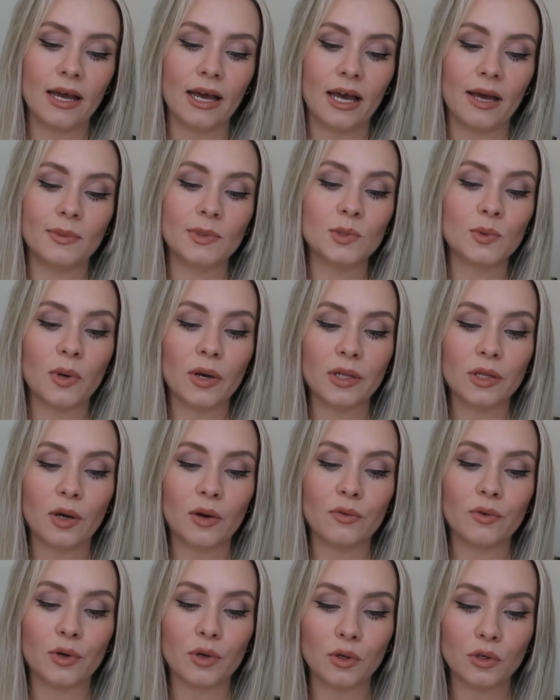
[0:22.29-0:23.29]
It's worth
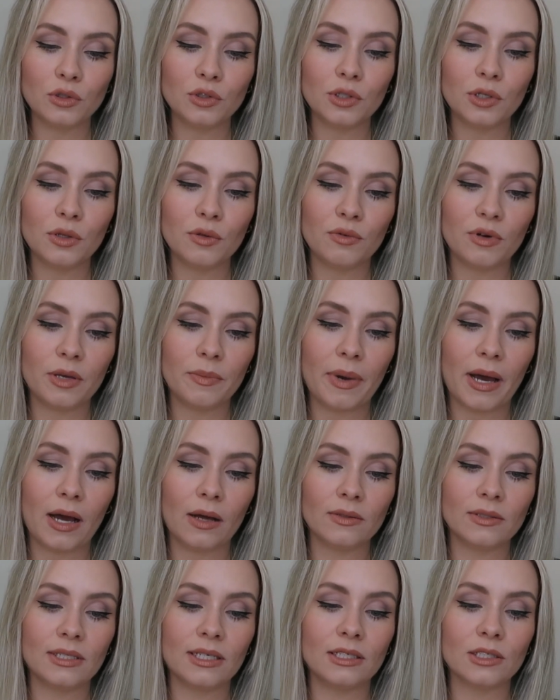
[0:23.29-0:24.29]
over £103
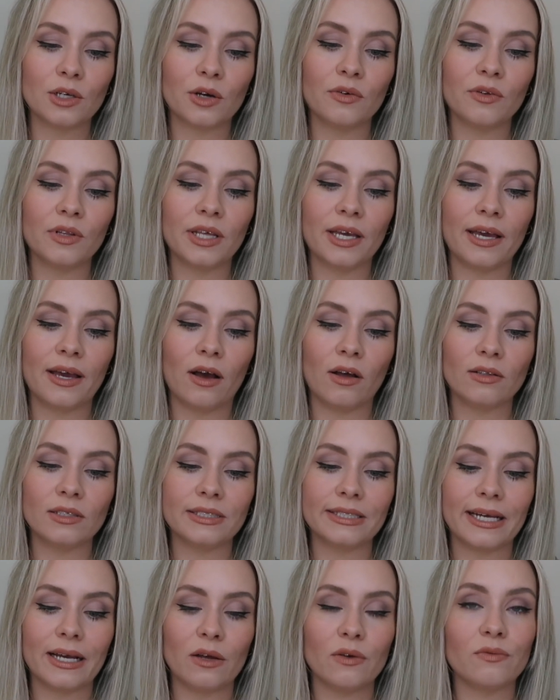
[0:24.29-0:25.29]
and it's currently on
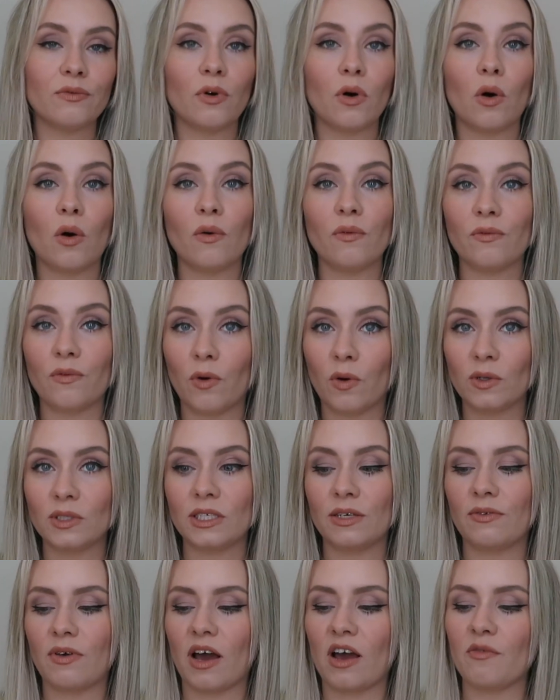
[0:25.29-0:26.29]
sale for
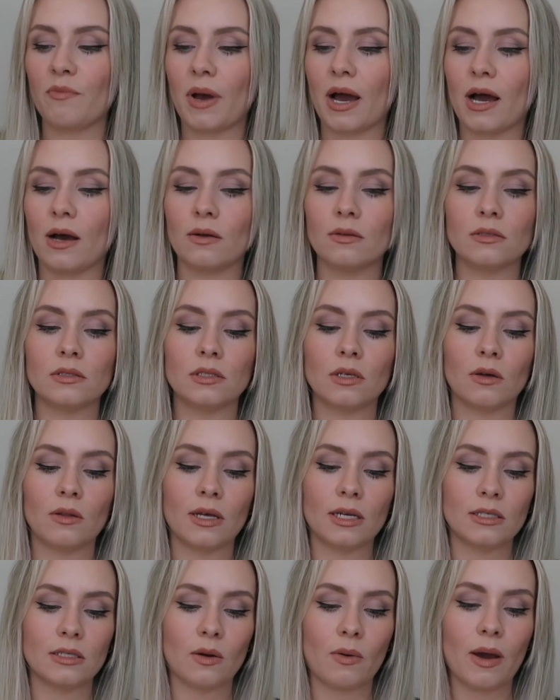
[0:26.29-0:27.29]
£45. So
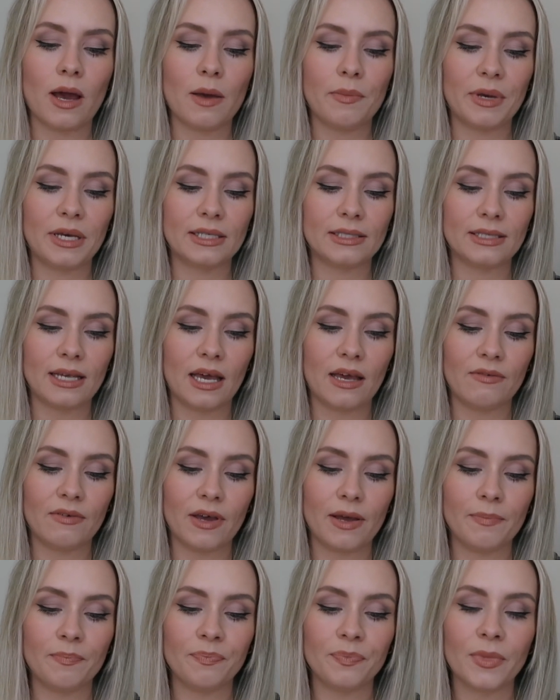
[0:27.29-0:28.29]
that's quite a big
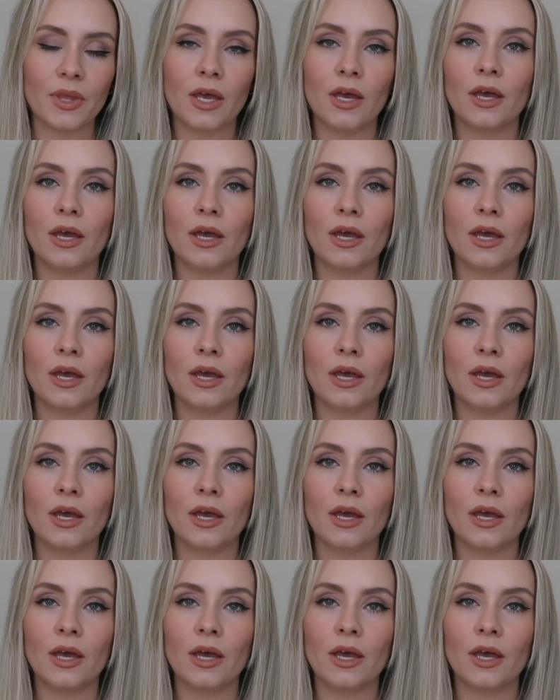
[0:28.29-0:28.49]
saving.